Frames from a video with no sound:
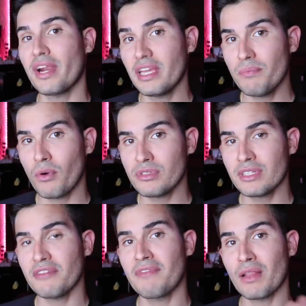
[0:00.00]
where he
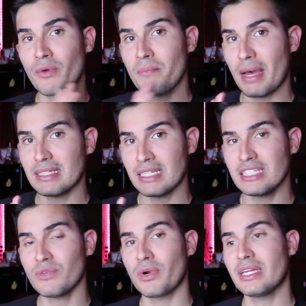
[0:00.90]
posted the following
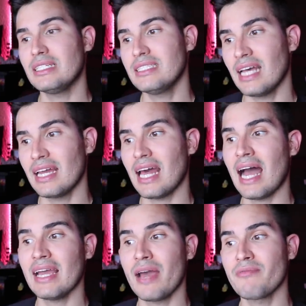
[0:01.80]
message where he said,
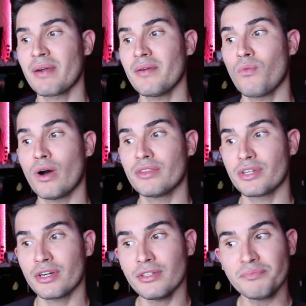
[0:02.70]
I am very
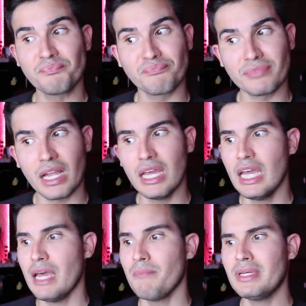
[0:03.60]
wonder,
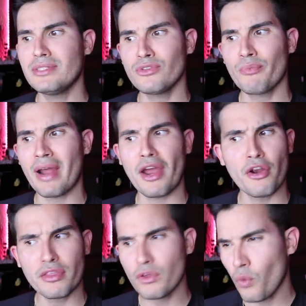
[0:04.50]
Miss Supra
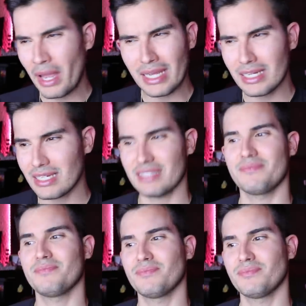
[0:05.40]
Earthquake,
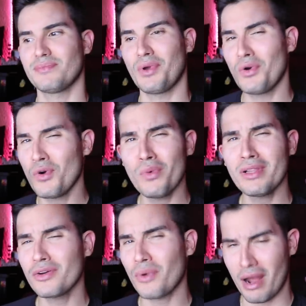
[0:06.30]
who
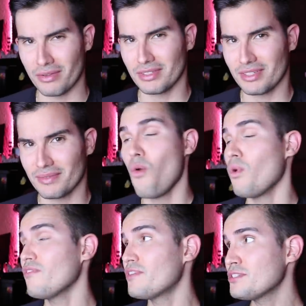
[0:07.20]
will crown?
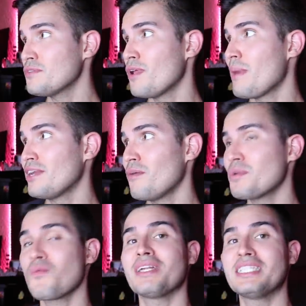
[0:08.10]
Well, first of all, my
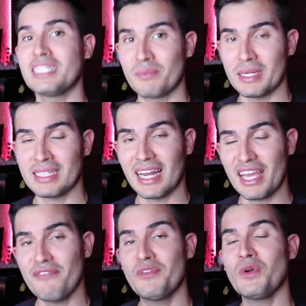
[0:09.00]
number one tip is
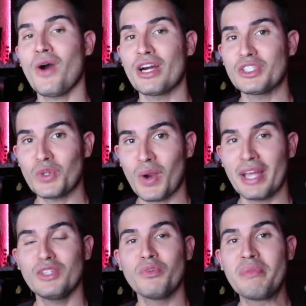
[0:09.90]
that if you are
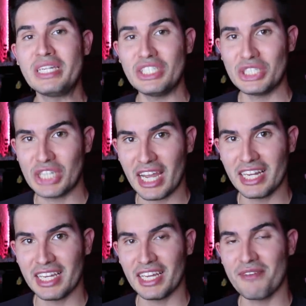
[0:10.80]
trying to be
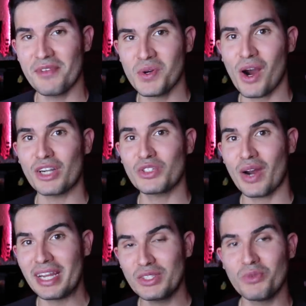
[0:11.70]
shady, if you are
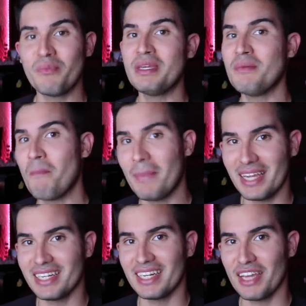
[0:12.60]
trying to be
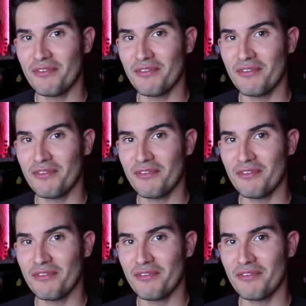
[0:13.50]
mean,